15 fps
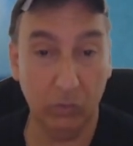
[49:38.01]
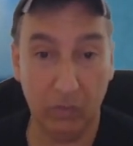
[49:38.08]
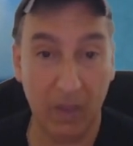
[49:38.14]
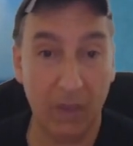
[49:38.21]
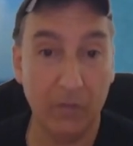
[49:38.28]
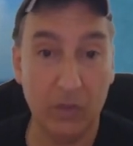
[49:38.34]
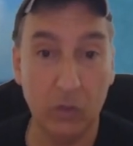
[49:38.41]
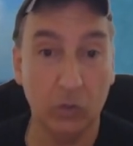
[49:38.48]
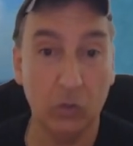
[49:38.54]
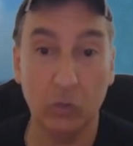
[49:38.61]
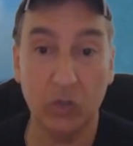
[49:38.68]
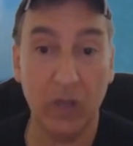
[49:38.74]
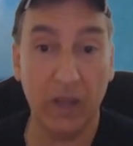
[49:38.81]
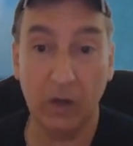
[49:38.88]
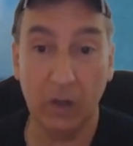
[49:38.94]
have a YouTube
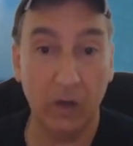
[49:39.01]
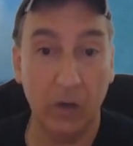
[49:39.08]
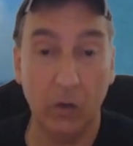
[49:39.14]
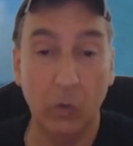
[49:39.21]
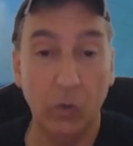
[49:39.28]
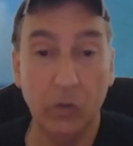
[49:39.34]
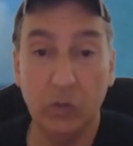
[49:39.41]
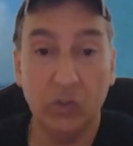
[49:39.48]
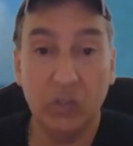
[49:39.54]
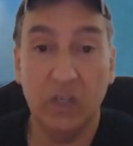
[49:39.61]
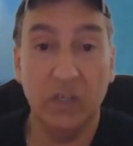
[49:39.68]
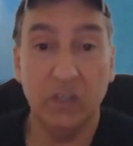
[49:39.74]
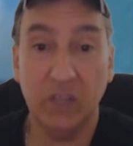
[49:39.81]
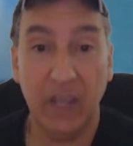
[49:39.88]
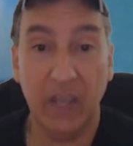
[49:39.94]
channel and all you
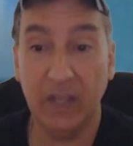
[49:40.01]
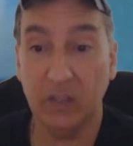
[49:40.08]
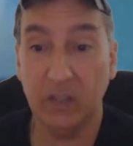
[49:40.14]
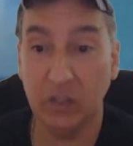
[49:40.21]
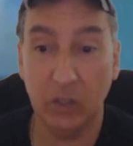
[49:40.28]
see is hands.